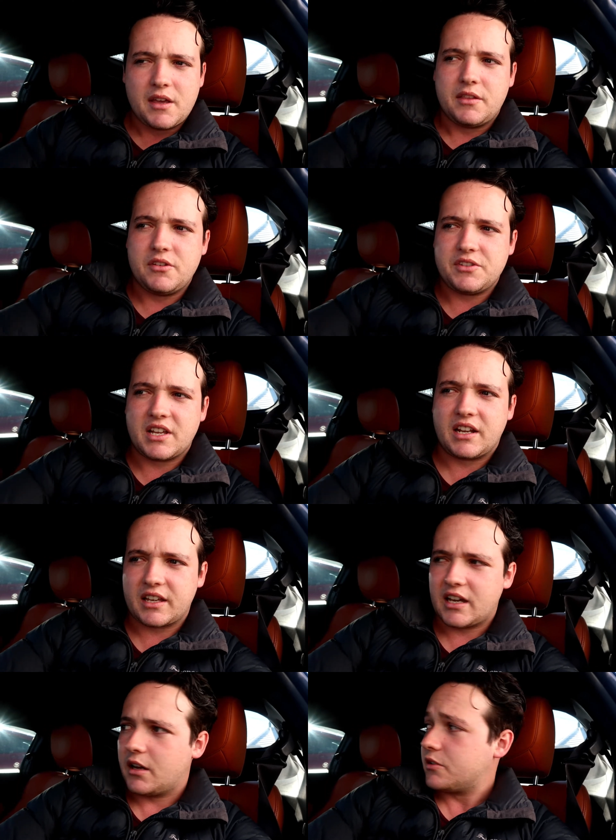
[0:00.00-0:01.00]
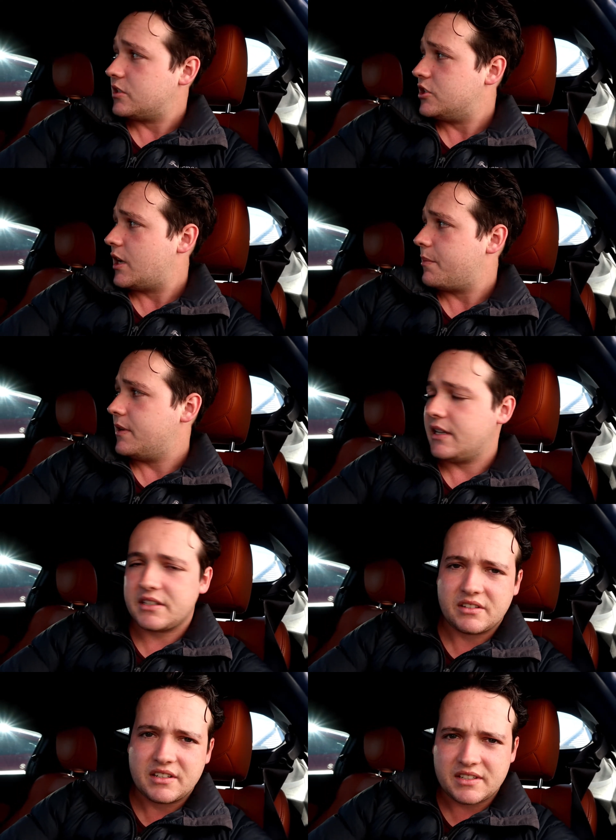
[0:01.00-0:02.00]
New Zealand cars and Japanese,
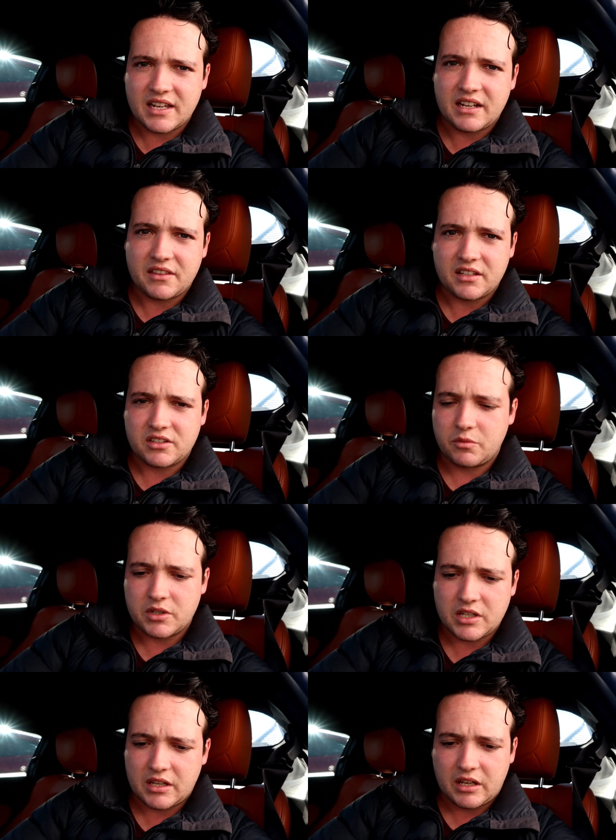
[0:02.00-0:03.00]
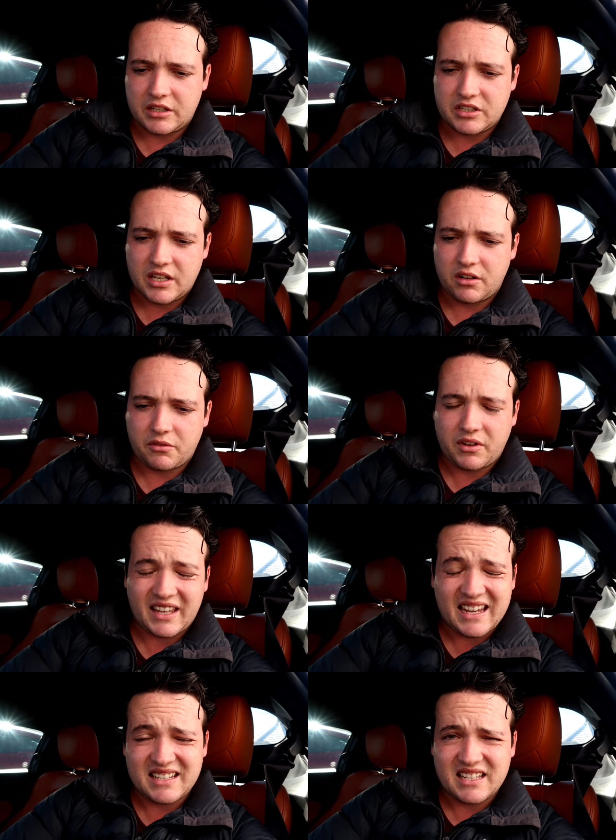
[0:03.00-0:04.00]
so it didn't say anything, so I just had to look for like
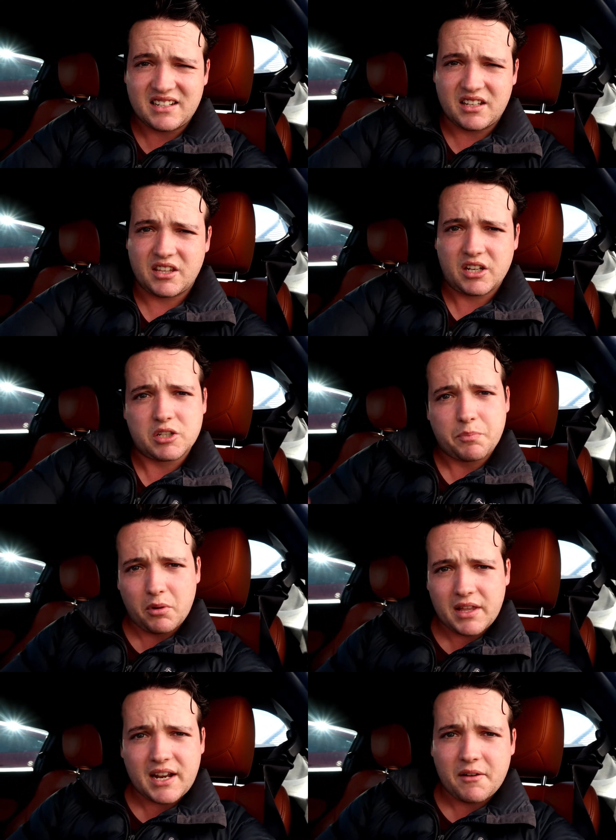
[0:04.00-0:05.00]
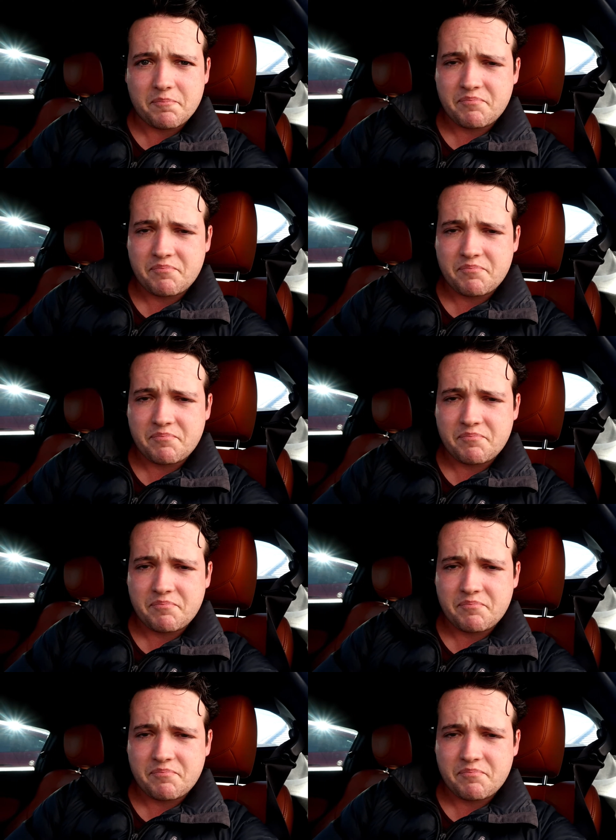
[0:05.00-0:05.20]
A10, and then just pull that out.